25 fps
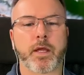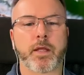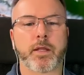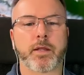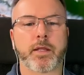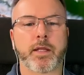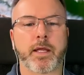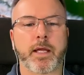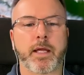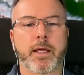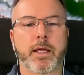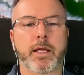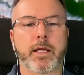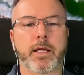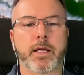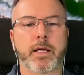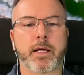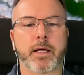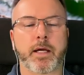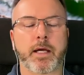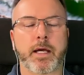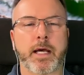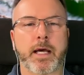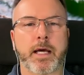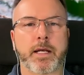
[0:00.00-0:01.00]
they
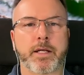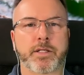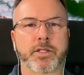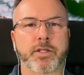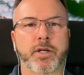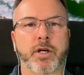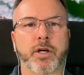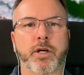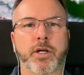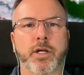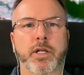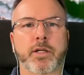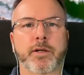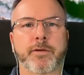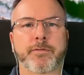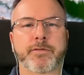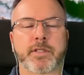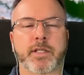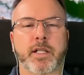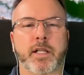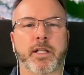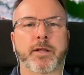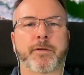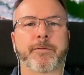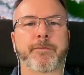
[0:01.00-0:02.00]
had a target of
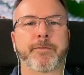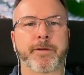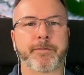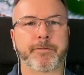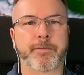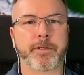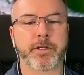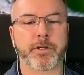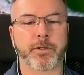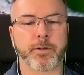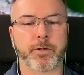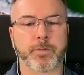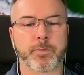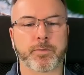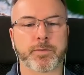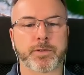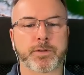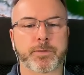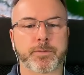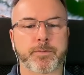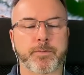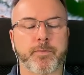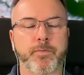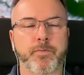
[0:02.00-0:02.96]
selling 50 homes.